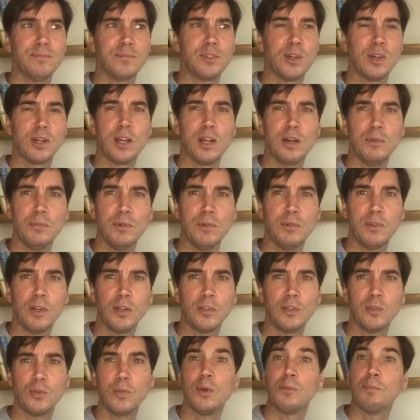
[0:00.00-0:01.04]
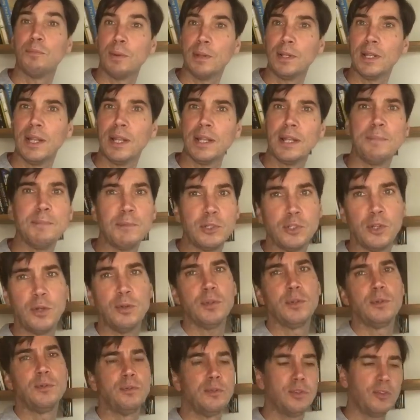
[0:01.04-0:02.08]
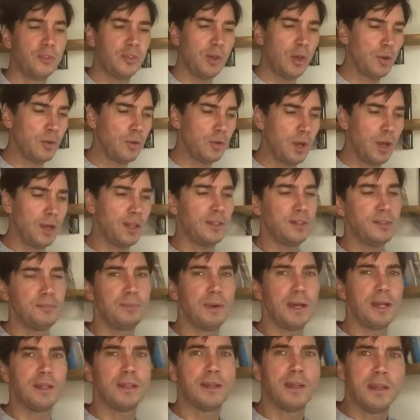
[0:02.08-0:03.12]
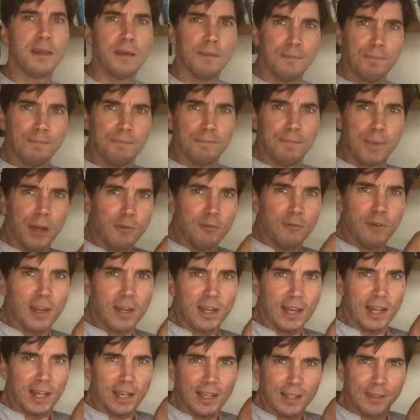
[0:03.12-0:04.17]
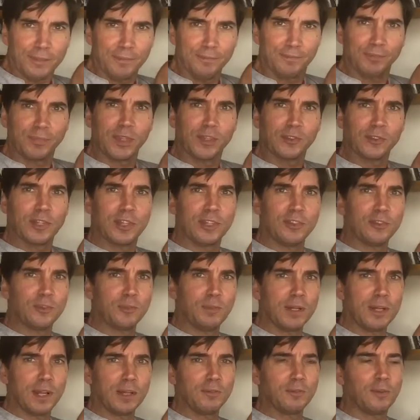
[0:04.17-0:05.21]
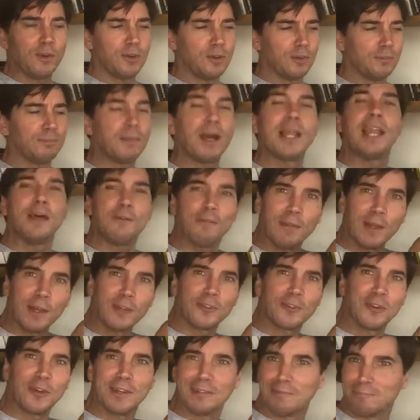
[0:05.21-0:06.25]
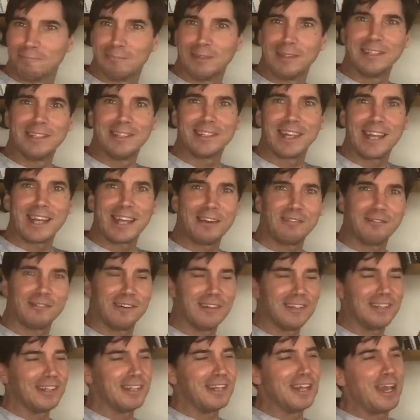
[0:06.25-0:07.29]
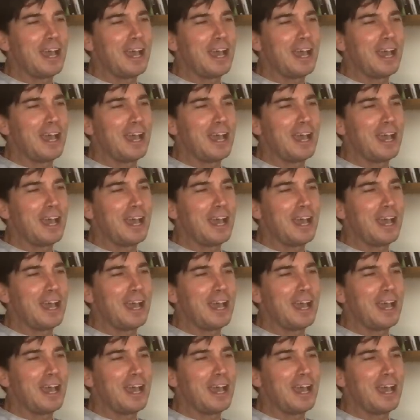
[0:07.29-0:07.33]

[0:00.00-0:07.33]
I can't move those as well. But let me show you. So this is my right leg. So this is one I've got. My left leg, sorry, I need to get that right.